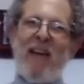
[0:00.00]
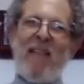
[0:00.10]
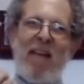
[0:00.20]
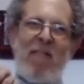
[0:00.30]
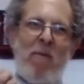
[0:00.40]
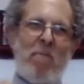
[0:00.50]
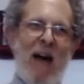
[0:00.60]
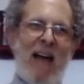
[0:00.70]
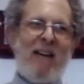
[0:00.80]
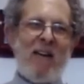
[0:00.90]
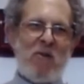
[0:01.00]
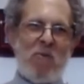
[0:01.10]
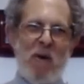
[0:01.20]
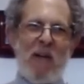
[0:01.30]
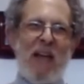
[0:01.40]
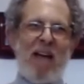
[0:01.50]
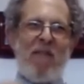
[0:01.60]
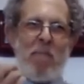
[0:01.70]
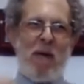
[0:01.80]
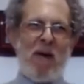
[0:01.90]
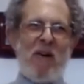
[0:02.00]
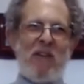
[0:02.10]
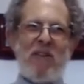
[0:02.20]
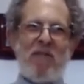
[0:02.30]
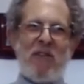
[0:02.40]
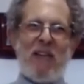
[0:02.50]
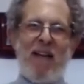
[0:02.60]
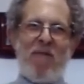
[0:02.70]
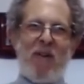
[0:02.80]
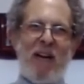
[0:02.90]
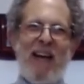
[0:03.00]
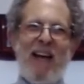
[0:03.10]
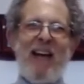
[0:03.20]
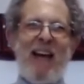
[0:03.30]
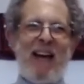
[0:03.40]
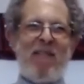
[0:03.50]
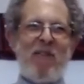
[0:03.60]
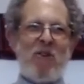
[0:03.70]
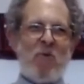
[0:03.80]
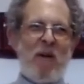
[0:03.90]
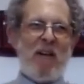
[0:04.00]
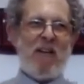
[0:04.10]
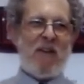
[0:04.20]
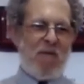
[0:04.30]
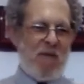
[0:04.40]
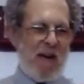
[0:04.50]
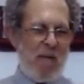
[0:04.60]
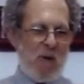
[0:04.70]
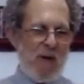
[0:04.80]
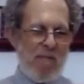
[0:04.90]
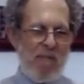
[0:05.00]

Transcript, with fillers: that remind us really of the bitterness of slavery and of the sweetness of redemption.